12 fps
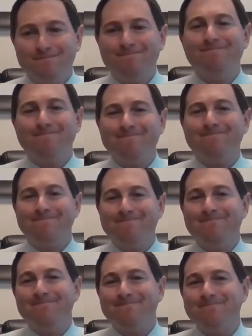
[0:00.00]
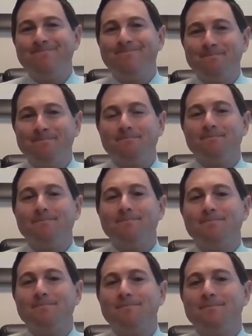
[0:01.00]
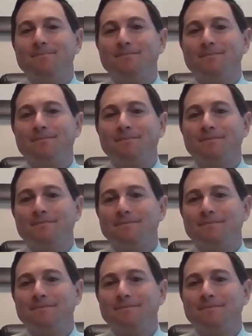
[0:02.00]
The person shown says nothing.